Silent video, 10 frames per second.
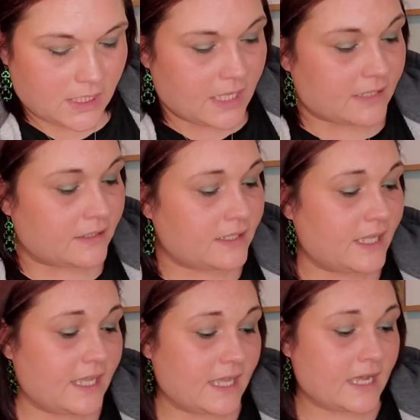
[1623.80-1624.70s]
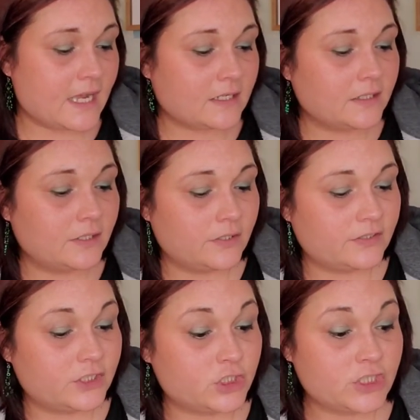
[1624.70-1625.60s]
And then they had
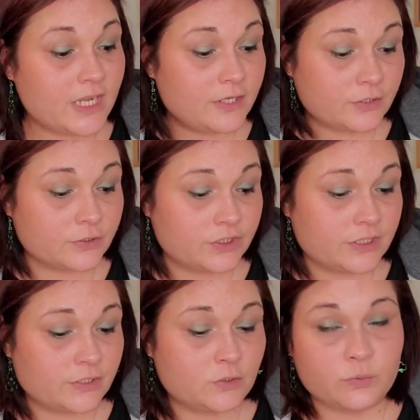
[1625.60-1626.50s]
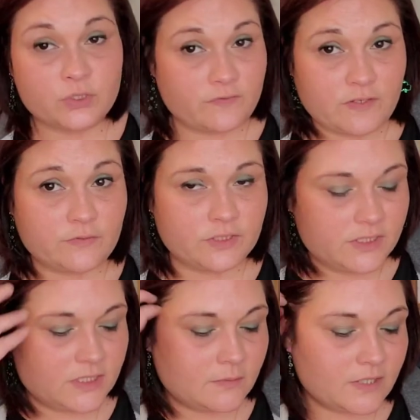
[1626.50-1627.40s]
the shaker stickers, which I've never
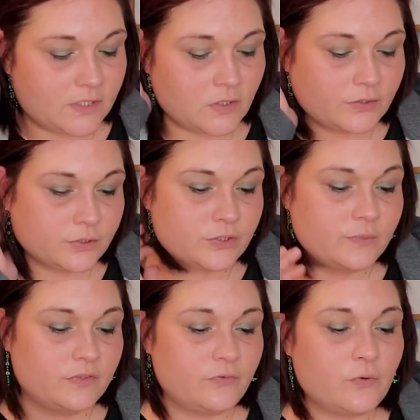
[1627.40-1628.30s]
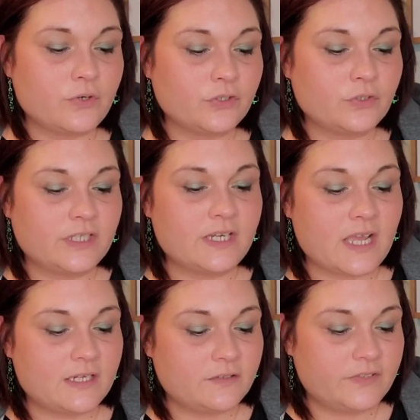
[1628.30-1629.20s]
seen at my Dollar Tree before. You get
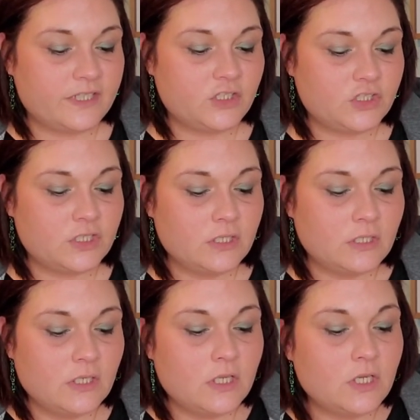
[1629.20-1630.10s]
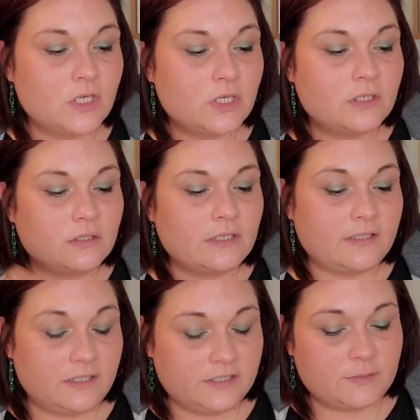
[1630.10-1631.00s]
nine of each. In
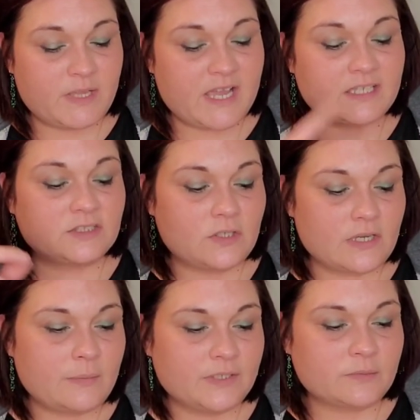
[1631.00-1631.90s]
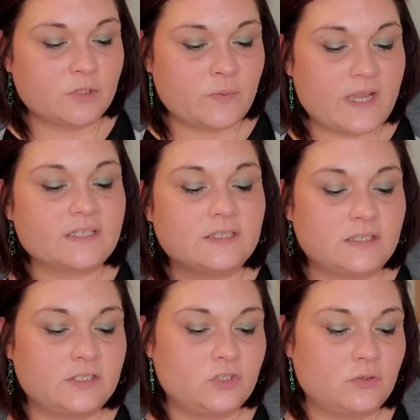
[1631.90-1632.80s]
these packs, I picked up two packs of
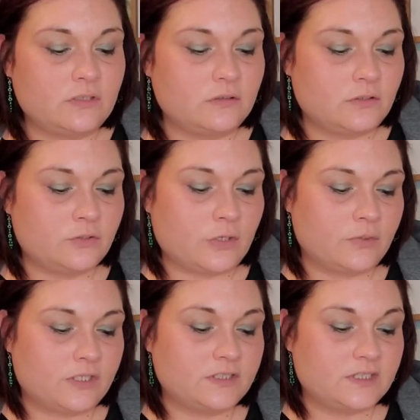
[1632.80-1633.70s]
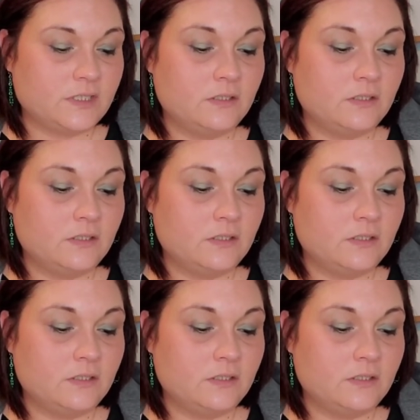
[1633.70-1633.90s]
these. You get, they're donuts.